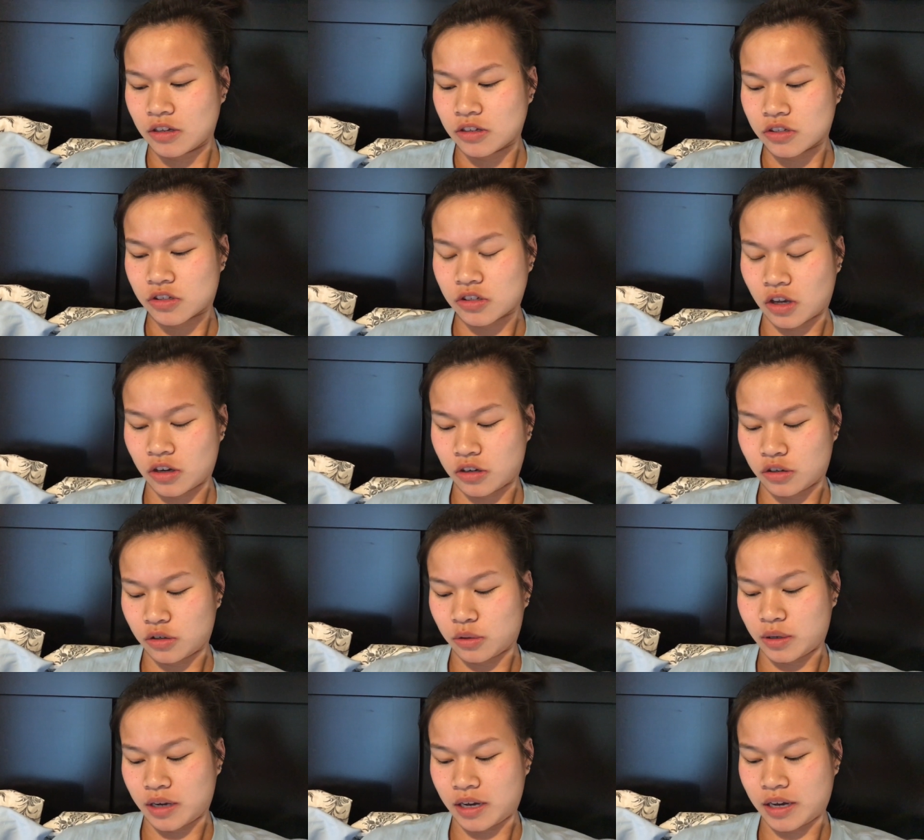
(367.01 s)

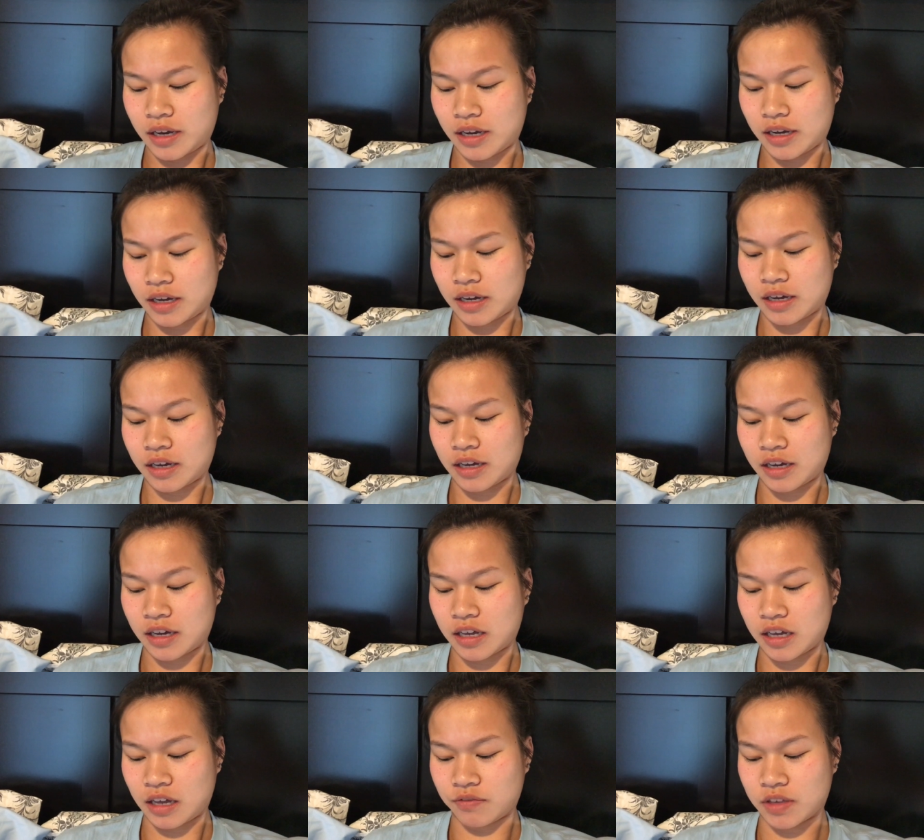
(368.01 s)
So
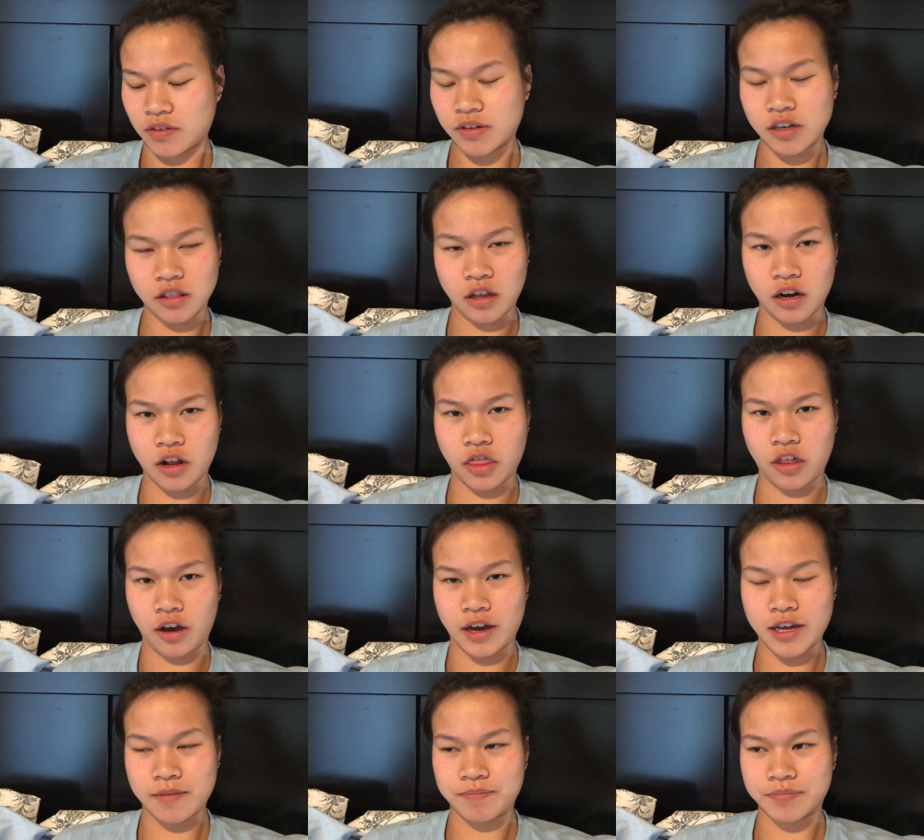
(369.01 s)
I've given a lot of
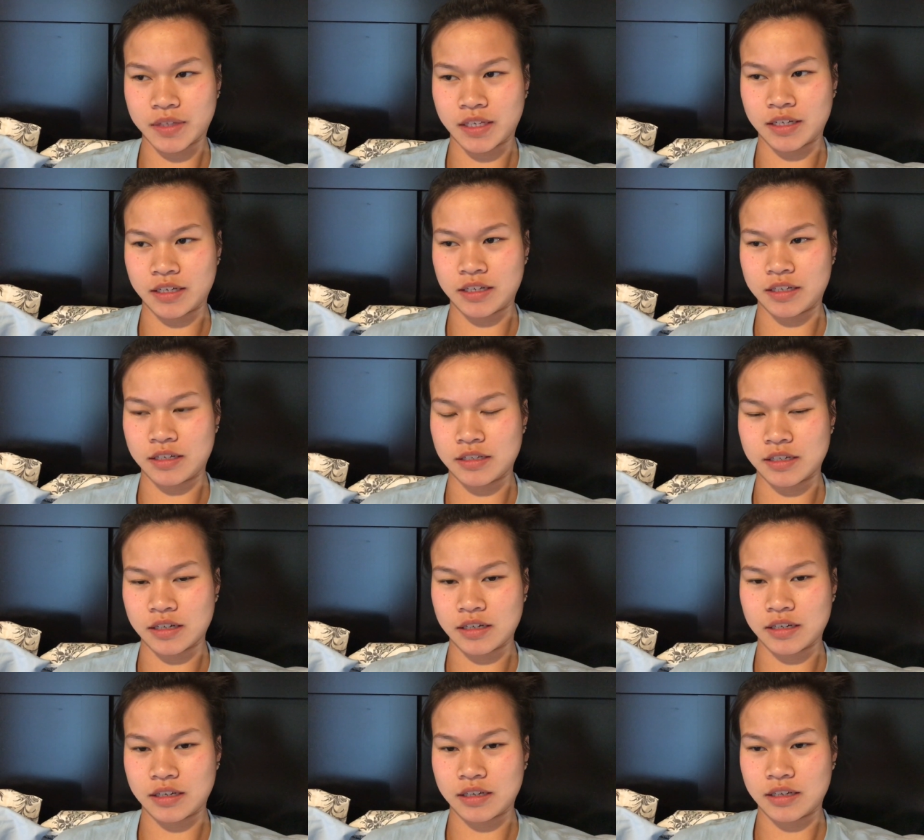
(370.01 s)
thought, and
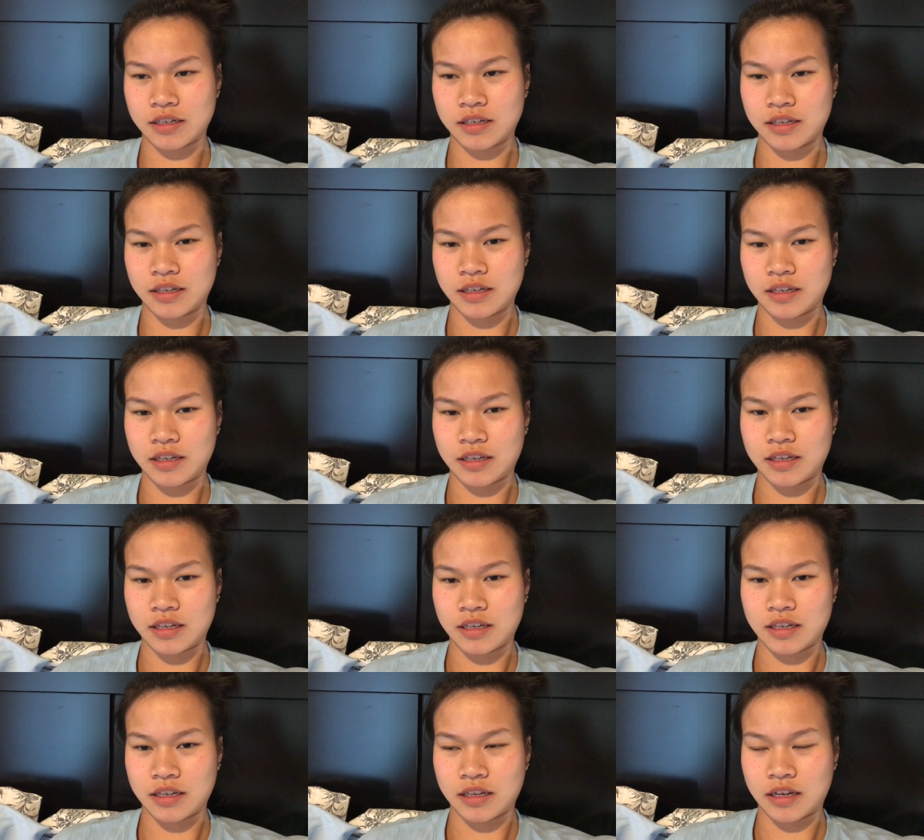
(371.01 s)

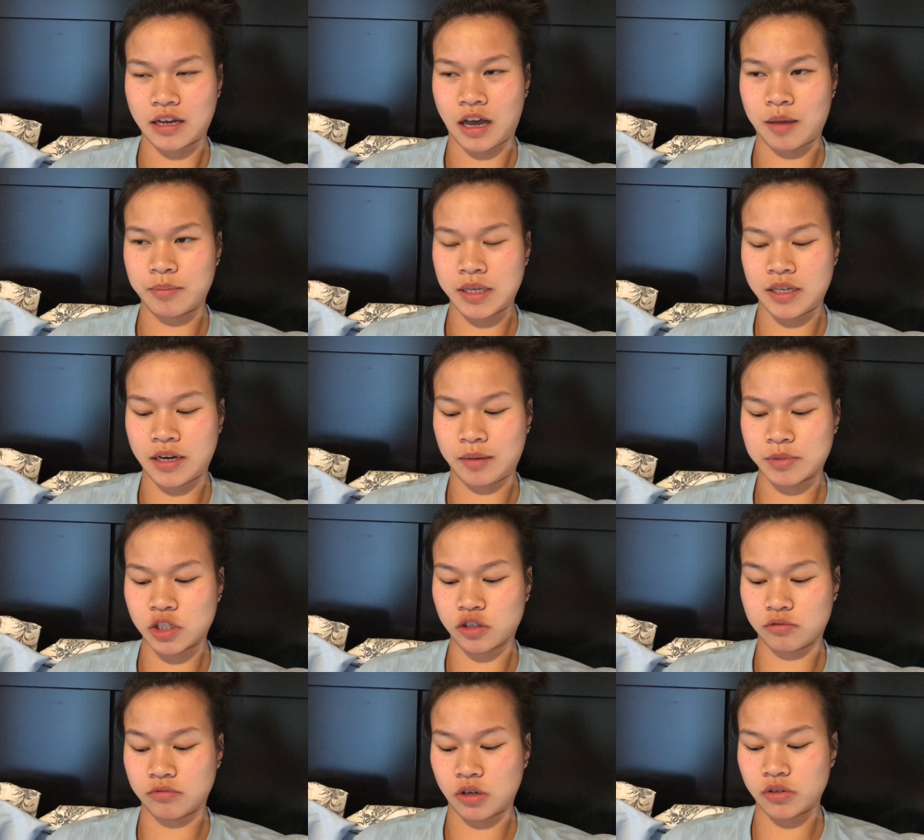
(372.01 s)
I mean, I'm
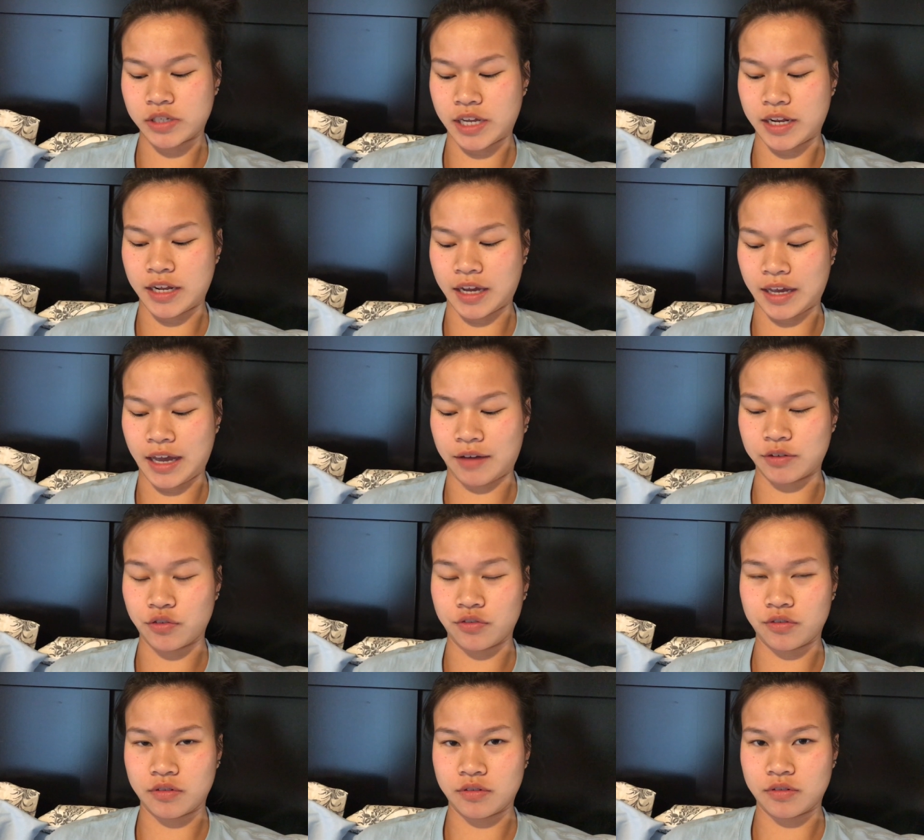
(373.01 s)
still rotating. I
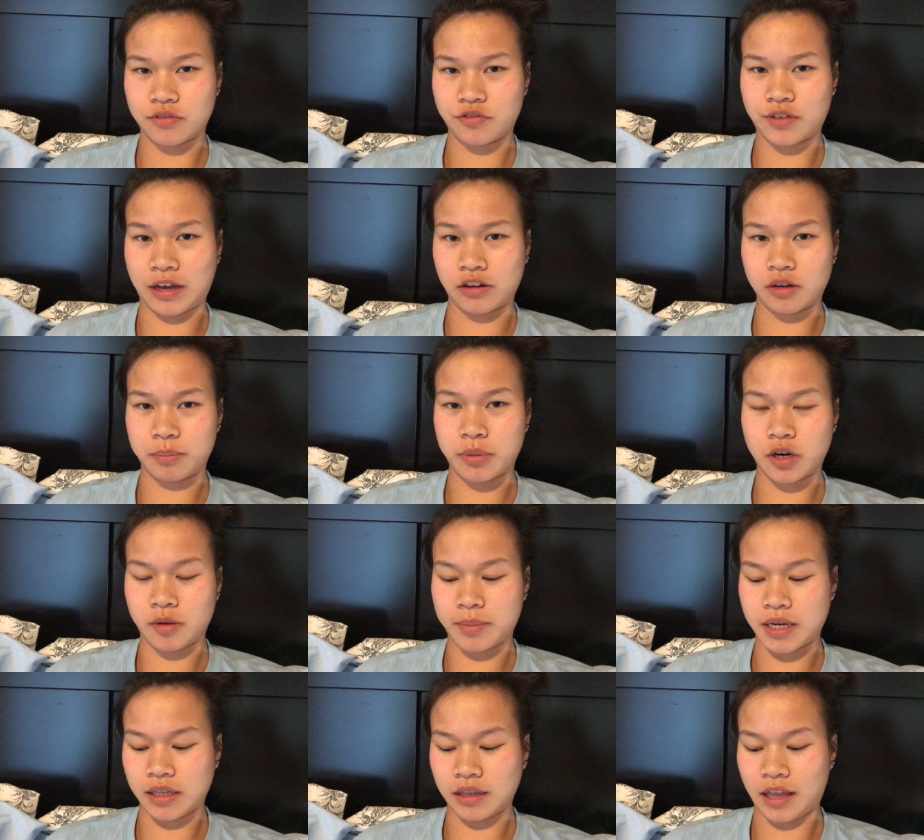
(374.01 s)
haven't found a
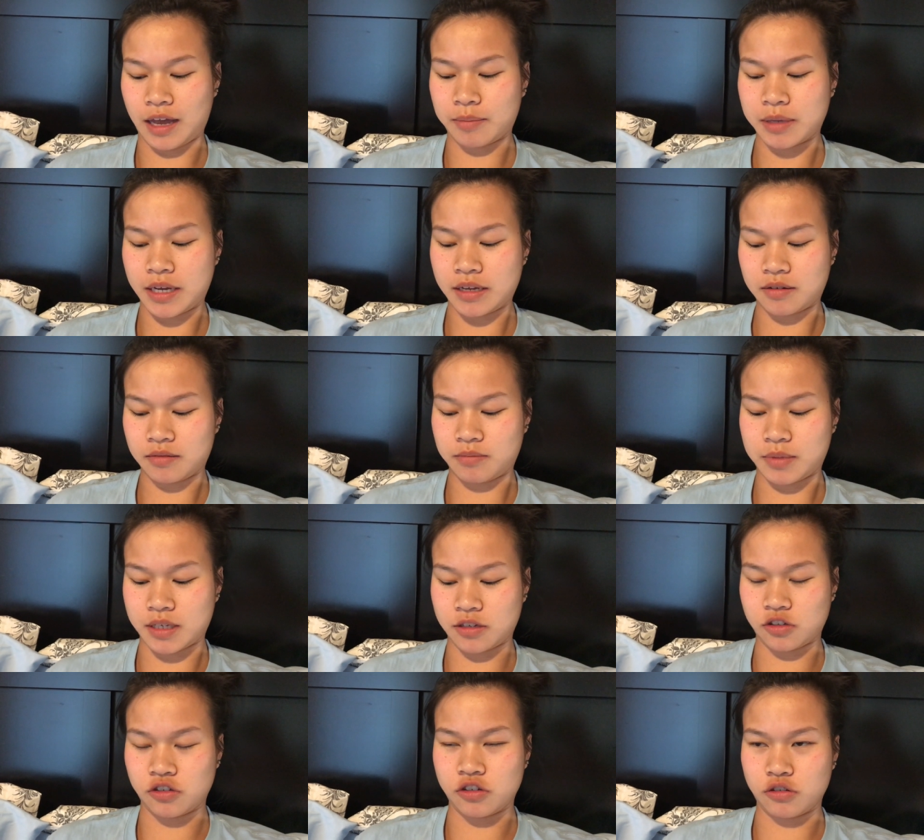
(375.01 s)
permanent lab yet
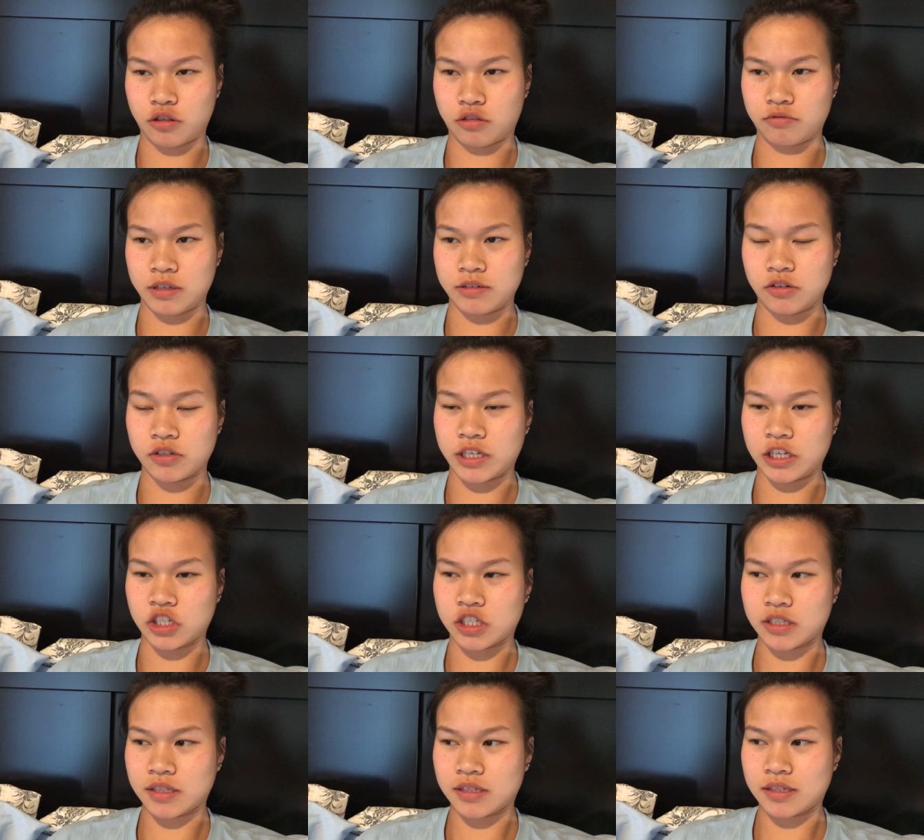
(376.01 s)
because you do 3
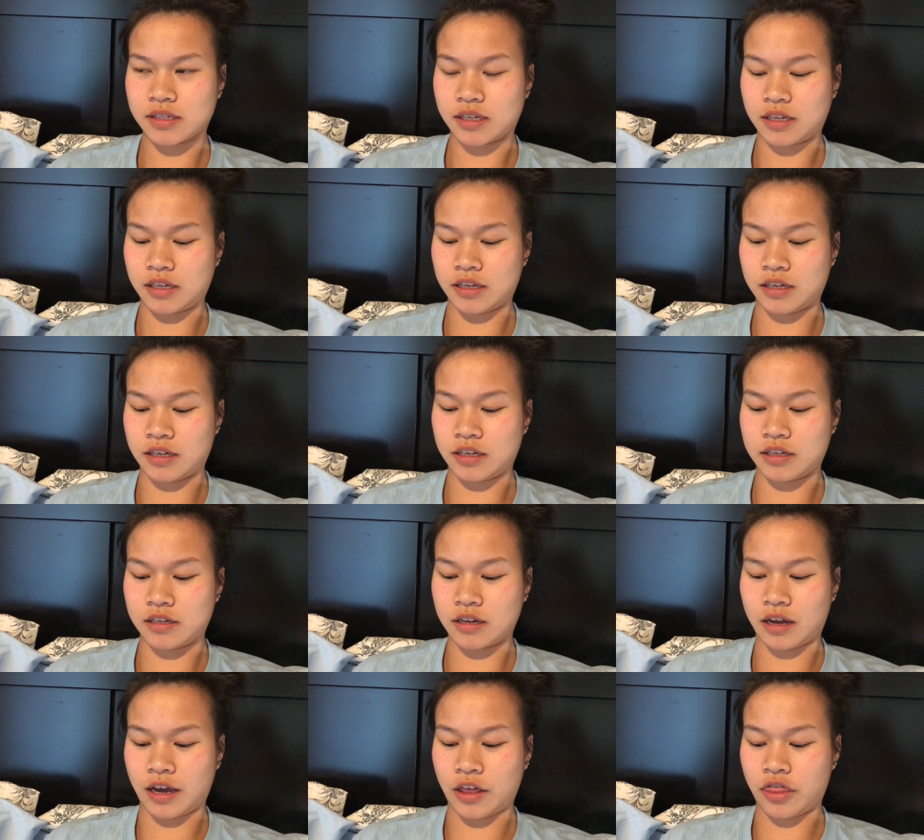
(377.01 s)
rotations,
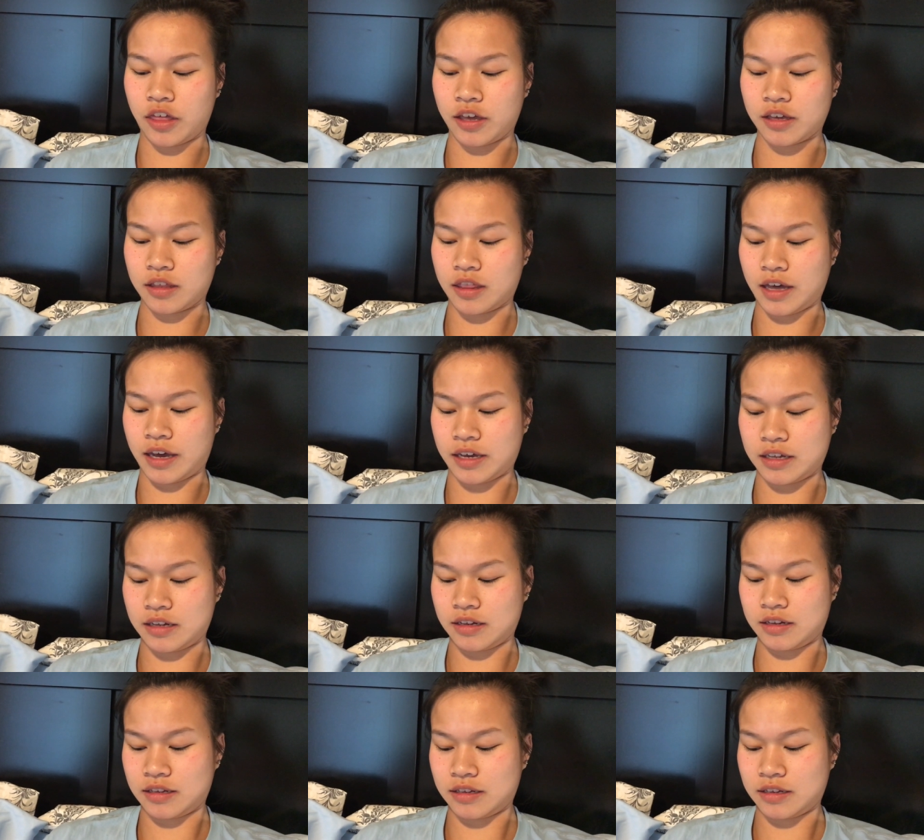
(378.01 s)
and I think that